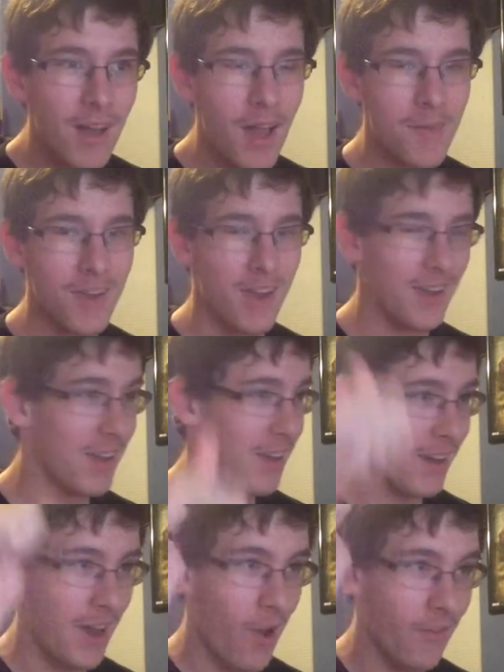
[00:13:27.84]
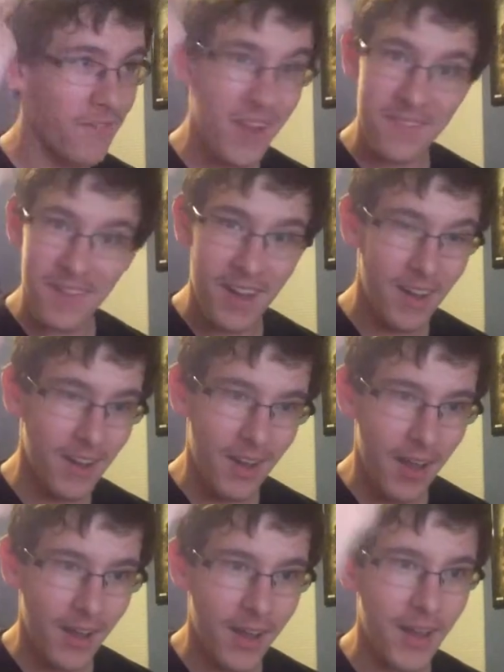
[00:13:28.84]
i okay, gonna get a sound effect that
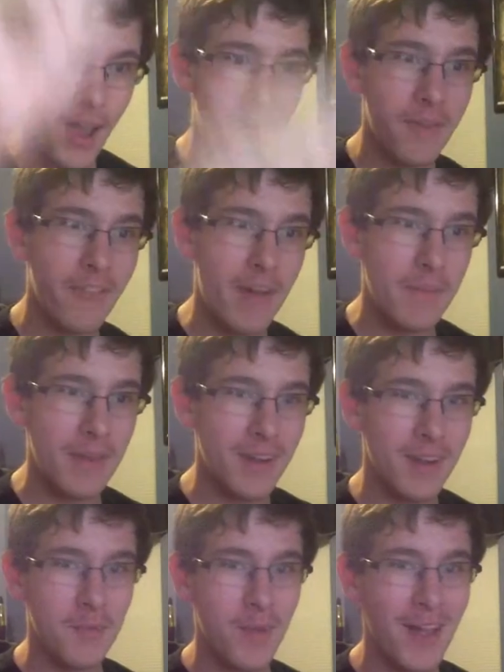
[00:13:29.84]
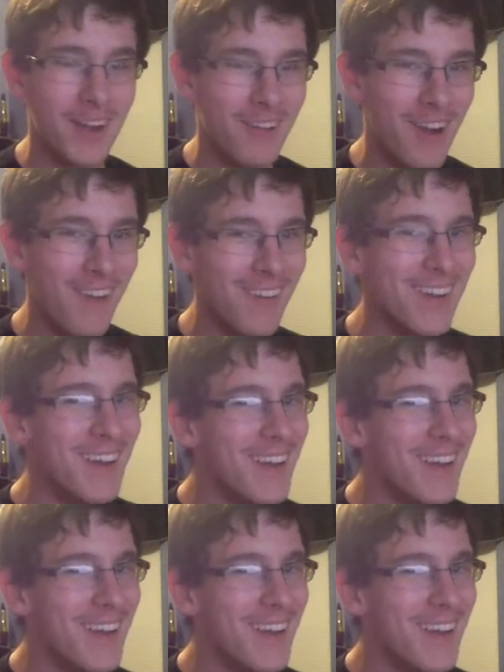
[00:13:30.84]
just have clapping in the background.